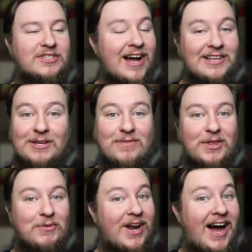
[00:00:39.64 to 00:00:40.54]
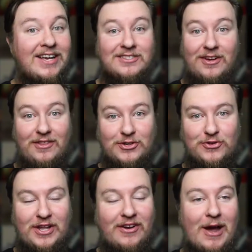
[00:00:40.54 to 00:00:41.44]
was not something that when I saw the
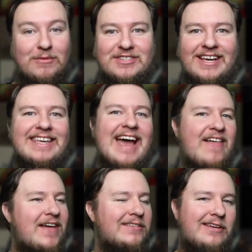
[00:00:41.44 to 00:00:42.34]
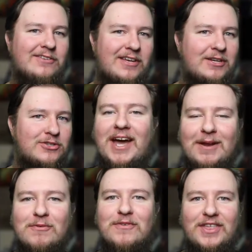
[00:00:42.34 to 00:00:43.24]
trailer, I was like, yeah, that sounds like the
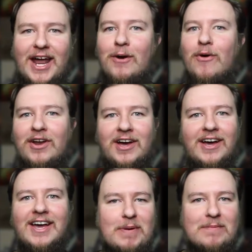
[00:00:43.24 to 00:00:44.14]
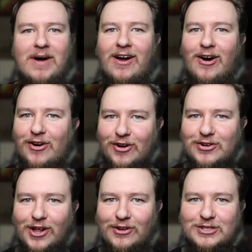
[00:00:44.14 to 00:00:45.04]
kind of movie that I want to spend my hard-earned
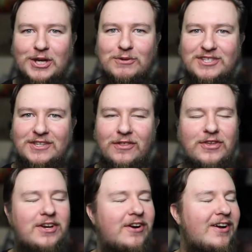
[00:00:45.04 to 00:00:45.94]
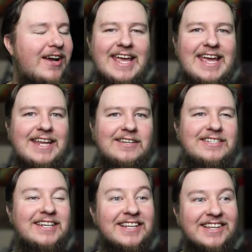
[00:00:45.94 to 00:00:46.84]
dollars and go see in the theater. It
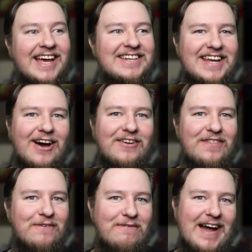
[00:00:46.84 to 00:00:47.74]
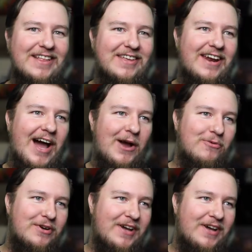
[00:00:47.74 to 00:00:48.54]
didn't let down in the fact that I